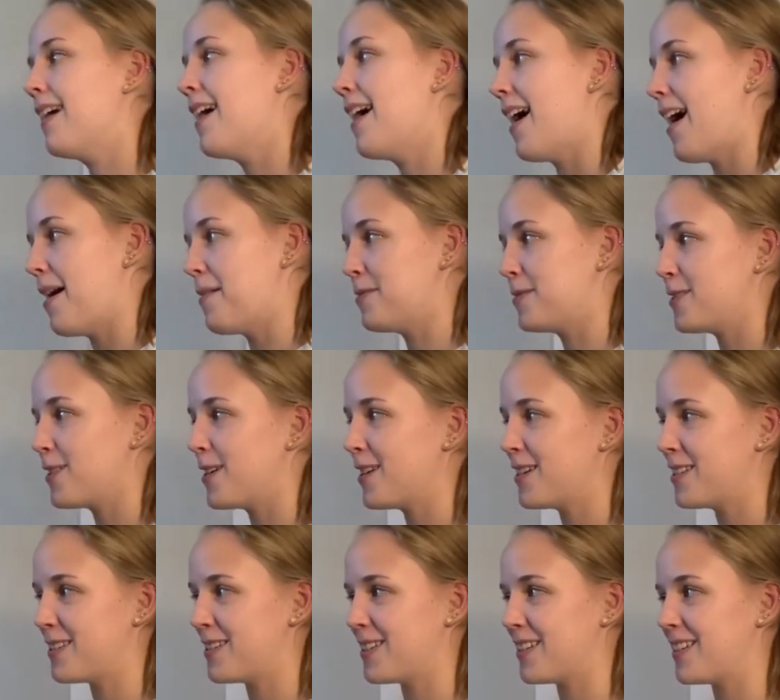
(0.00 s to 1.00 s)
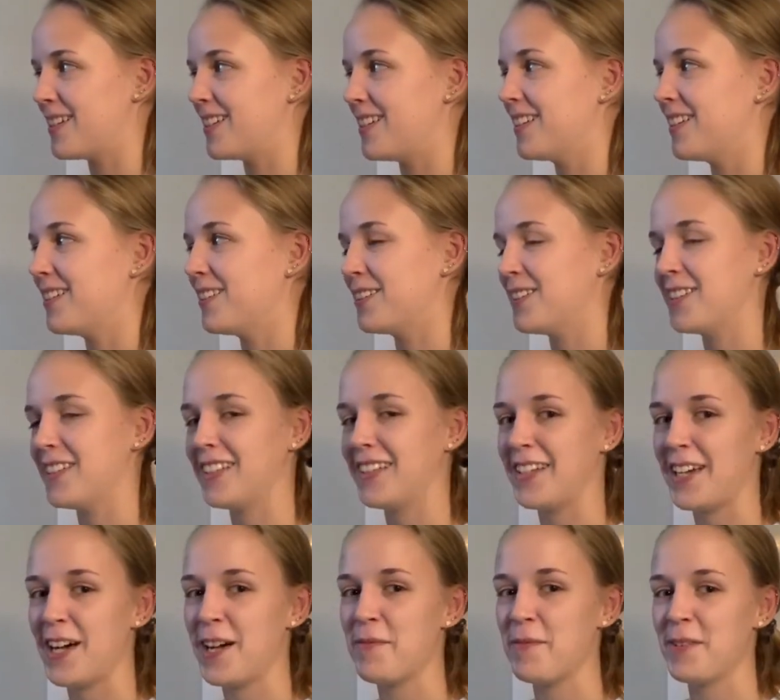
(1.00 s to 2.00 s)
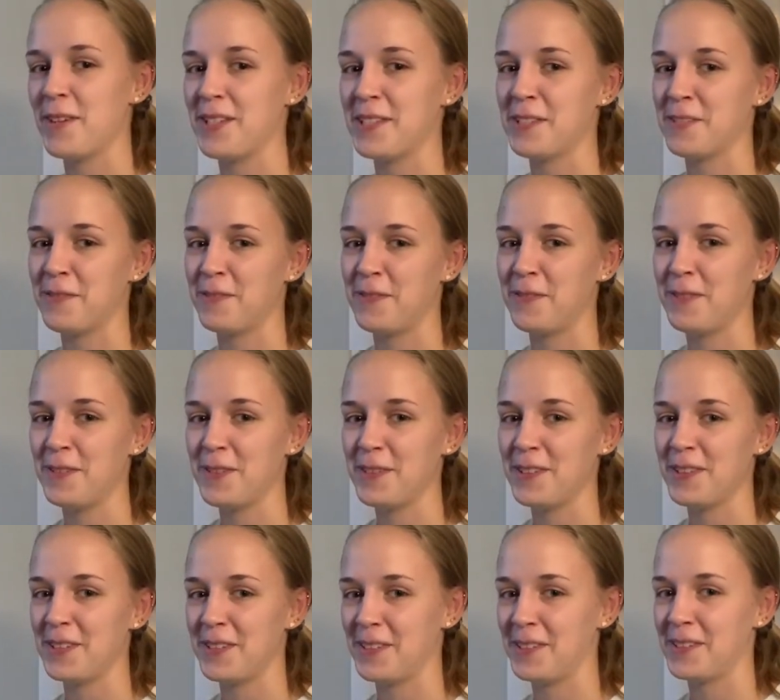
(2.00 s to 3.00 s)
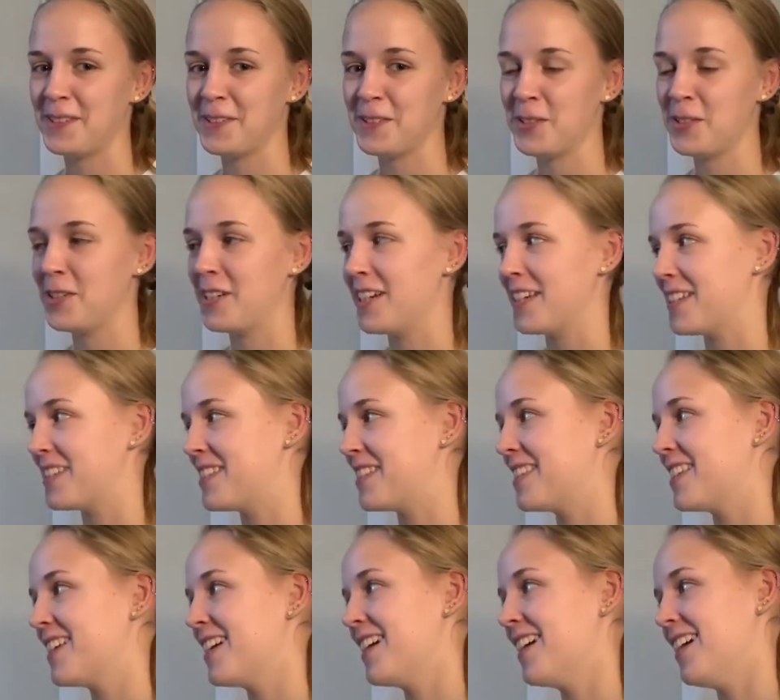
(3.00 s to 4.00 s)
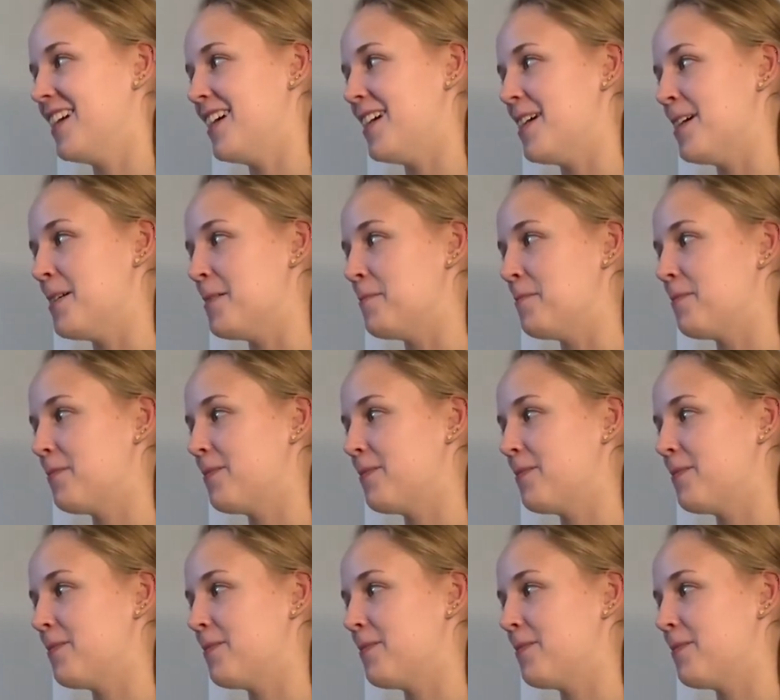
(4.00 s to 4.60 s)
I'm starting to learn that the Hummel has a few little tricks all